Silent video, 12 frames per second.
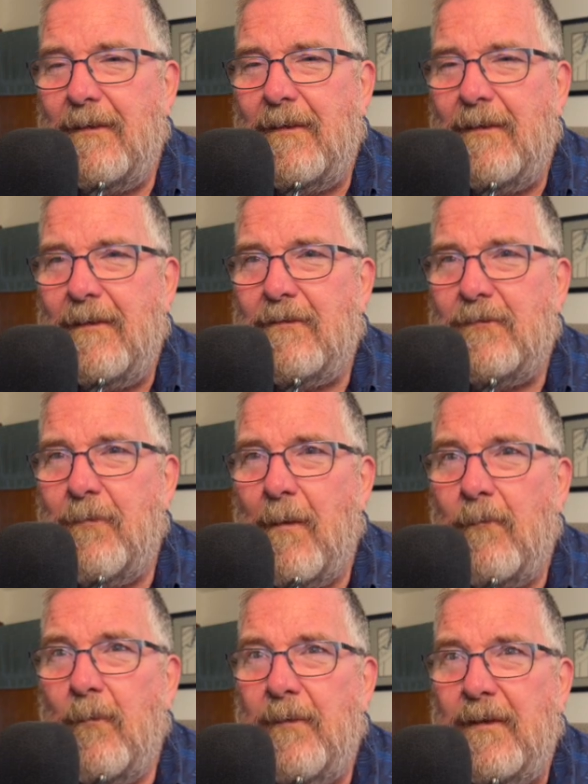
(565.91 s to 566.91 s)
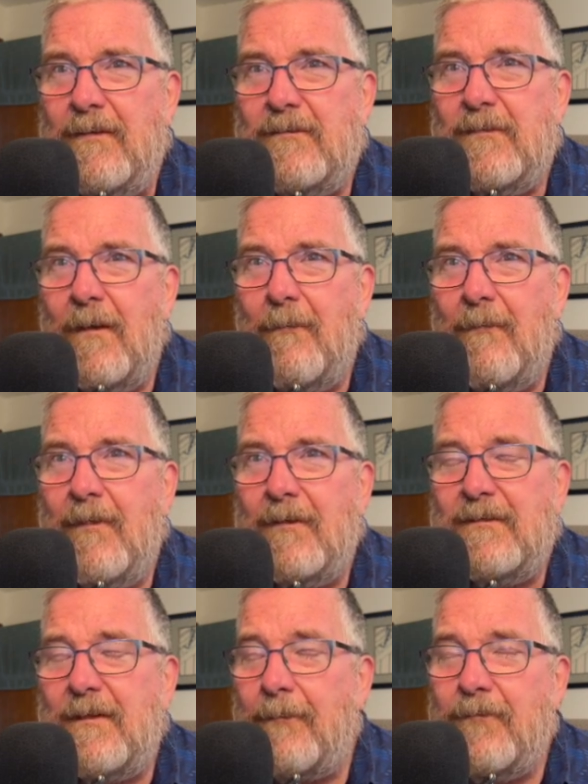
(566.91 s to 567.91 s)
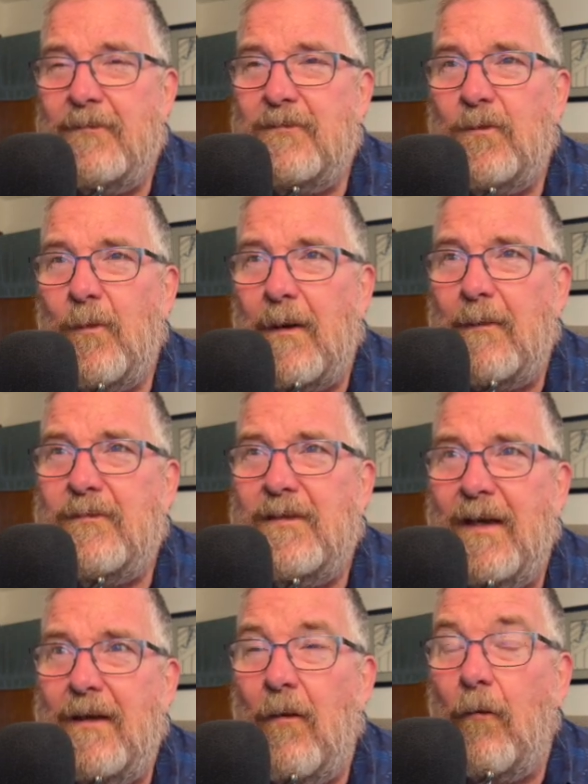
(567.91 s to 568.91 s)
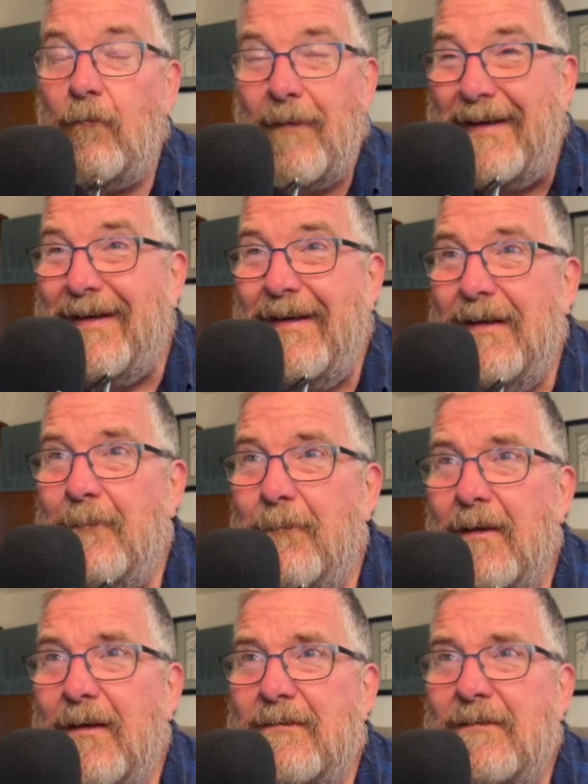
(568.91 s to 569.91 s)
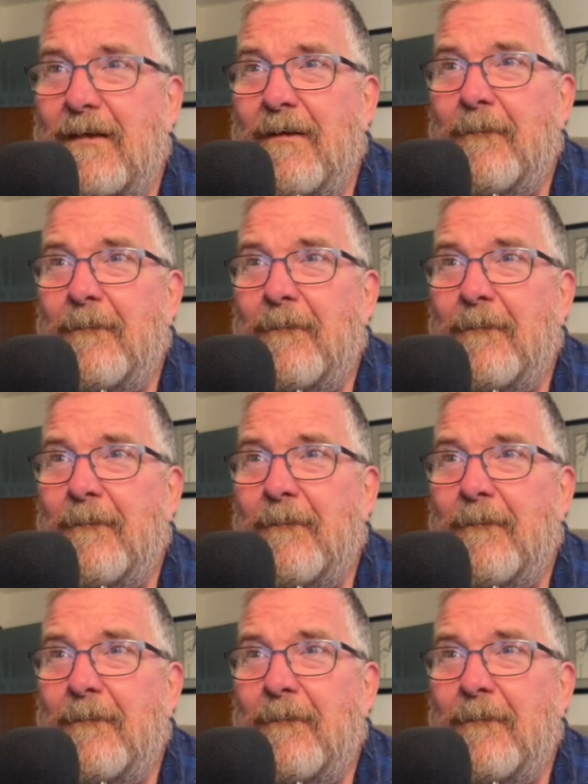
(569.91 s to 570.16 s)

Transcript: There's probably some exceptions to what I'm saying already in place